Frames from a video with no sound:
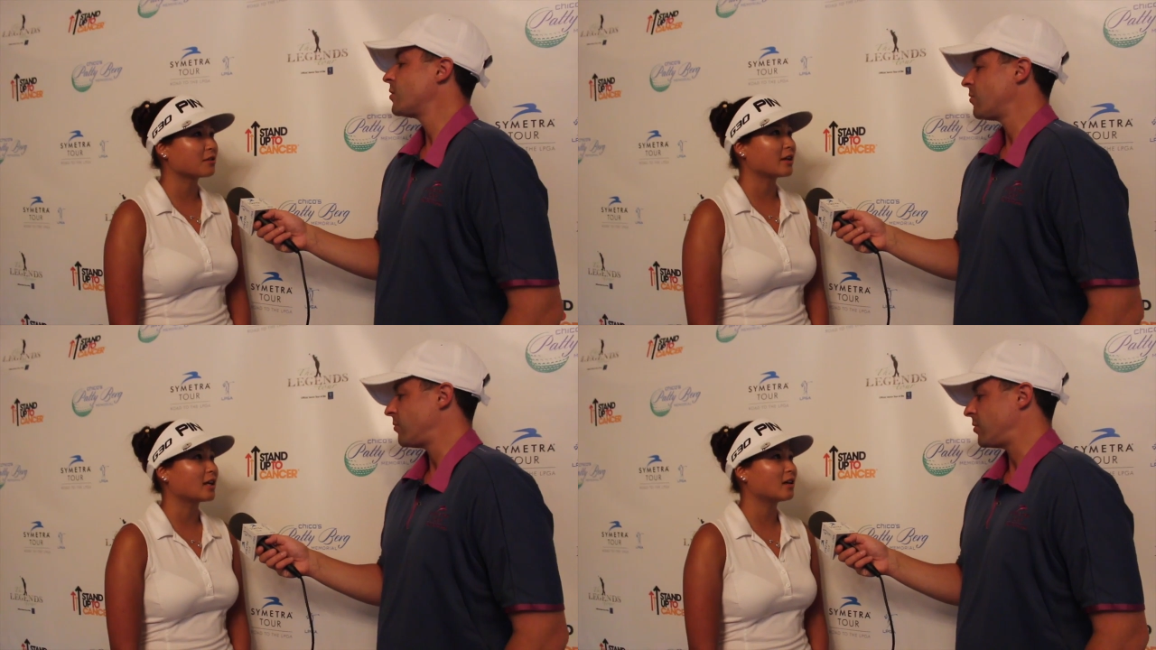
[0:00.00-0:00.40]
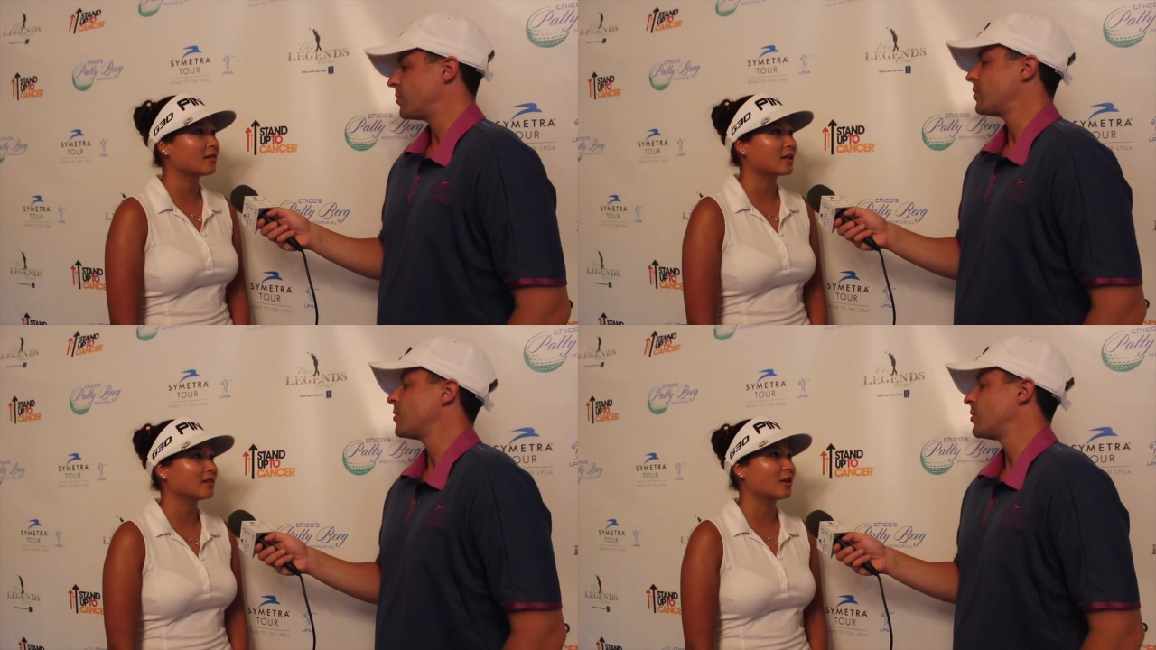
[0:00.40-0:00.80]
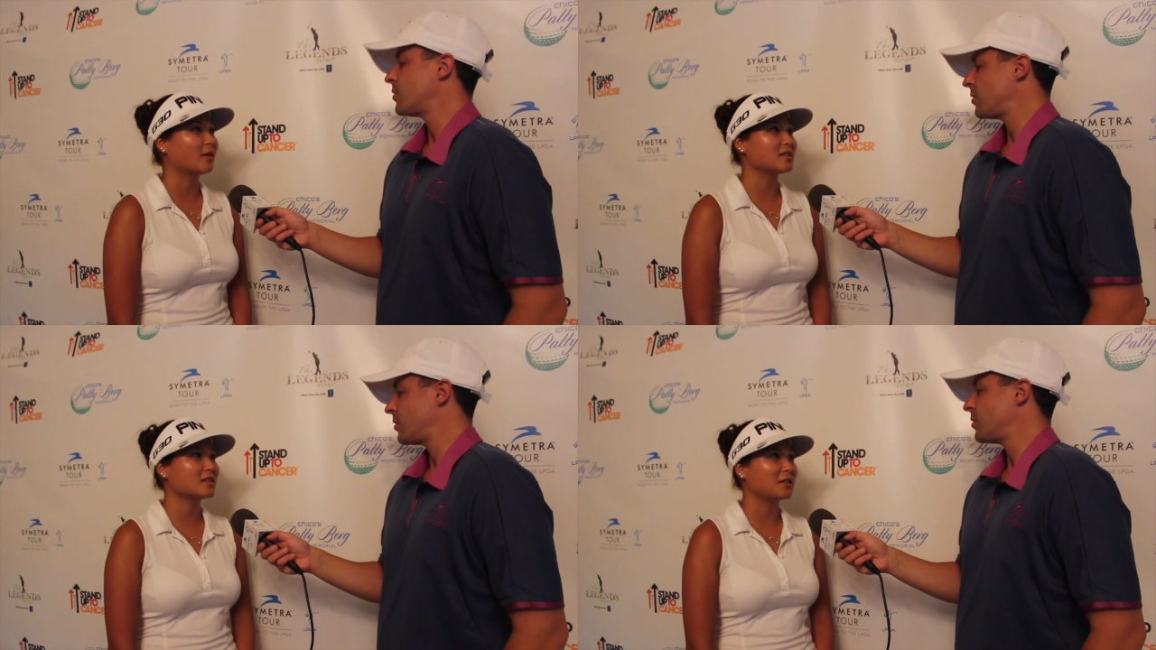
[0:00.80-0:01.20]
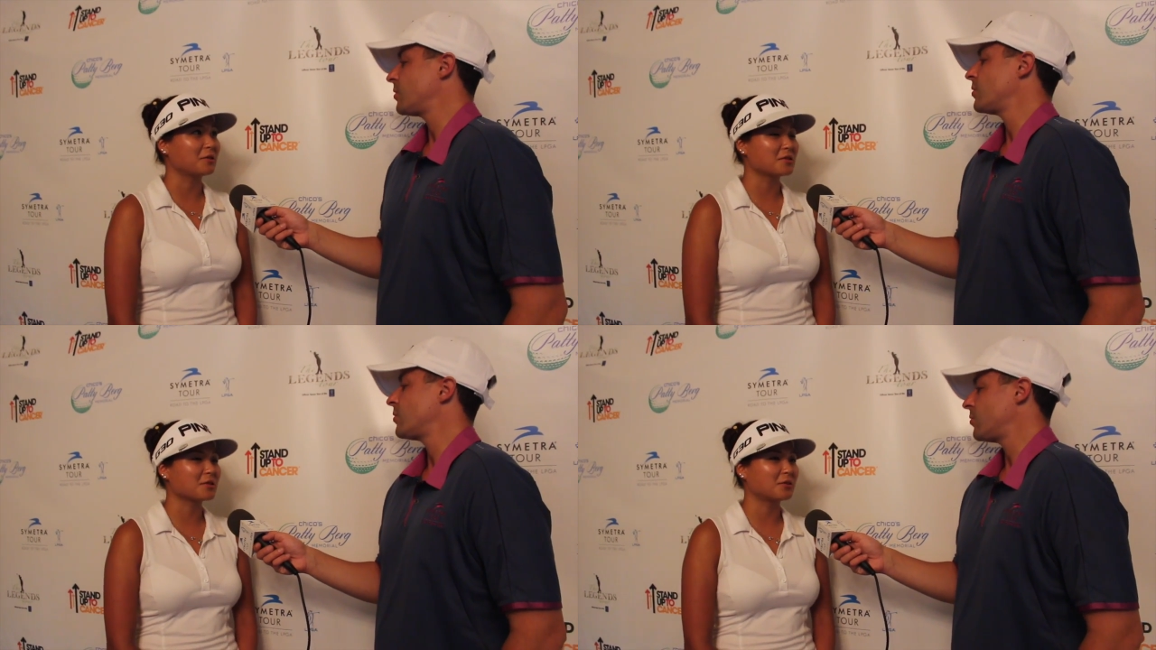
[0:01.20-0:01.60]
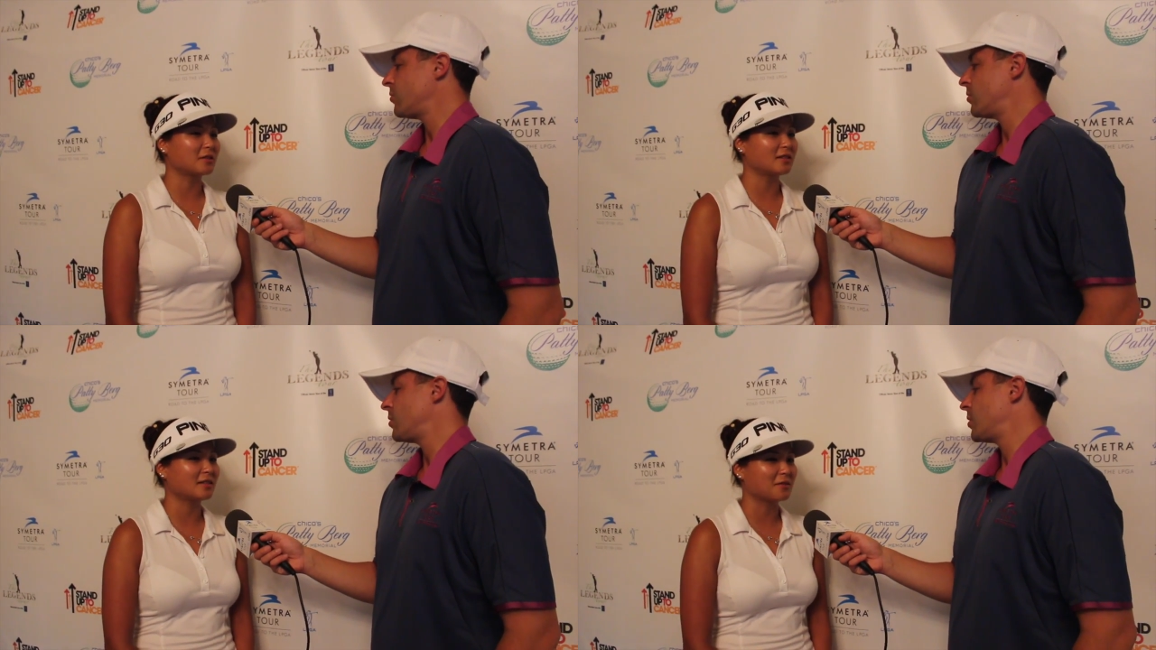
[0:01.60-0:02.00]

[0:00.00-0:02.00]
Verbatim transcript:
Speaker 1: career and going to Q school.